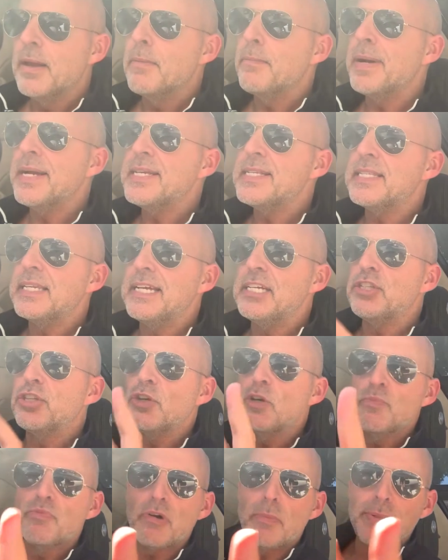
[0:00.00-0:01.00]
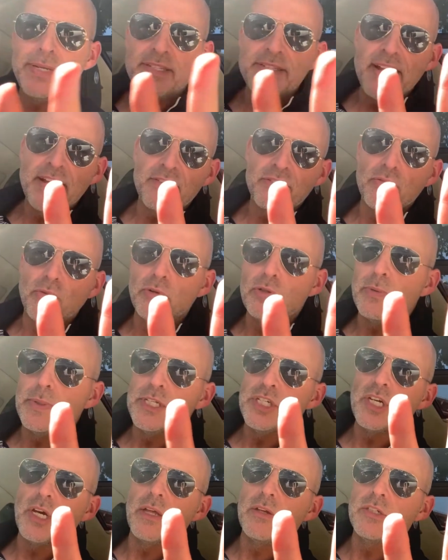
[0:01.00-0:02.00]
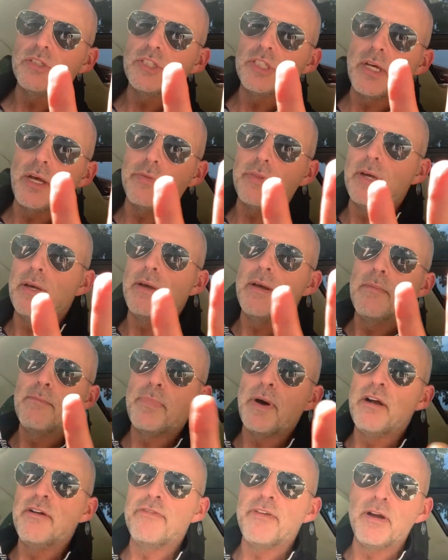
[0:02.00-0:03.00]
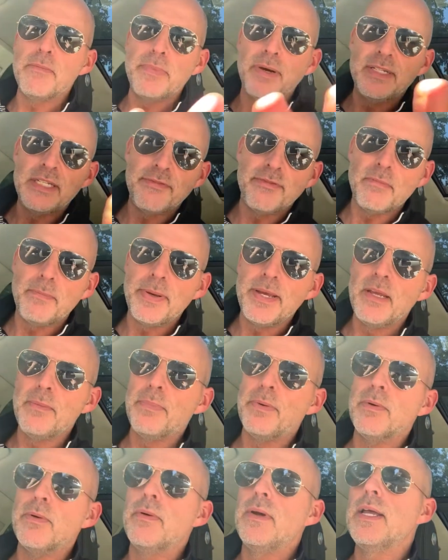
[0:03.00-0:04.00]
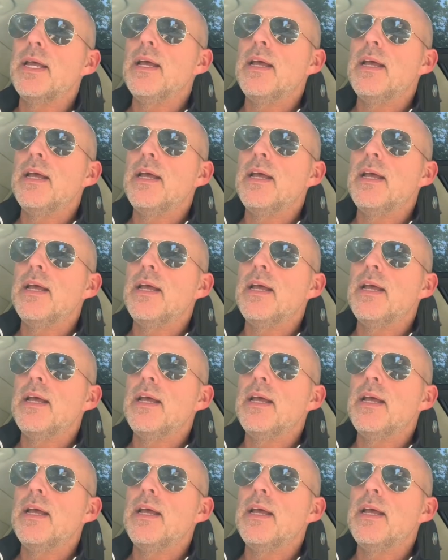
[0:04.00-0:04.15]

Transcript: Basically, two properties next door to each other, both owned by different people.